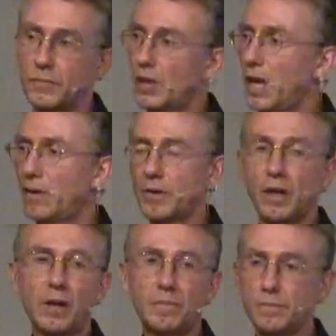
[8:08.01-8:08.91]
to have
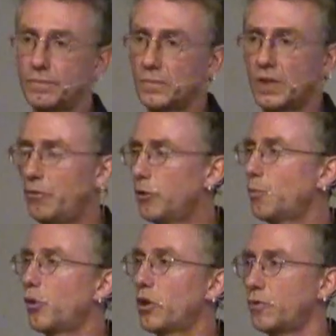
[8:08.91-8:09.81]
a
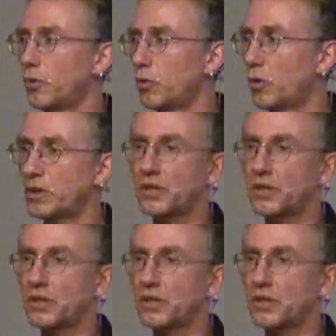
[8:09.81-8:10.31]
different point of view or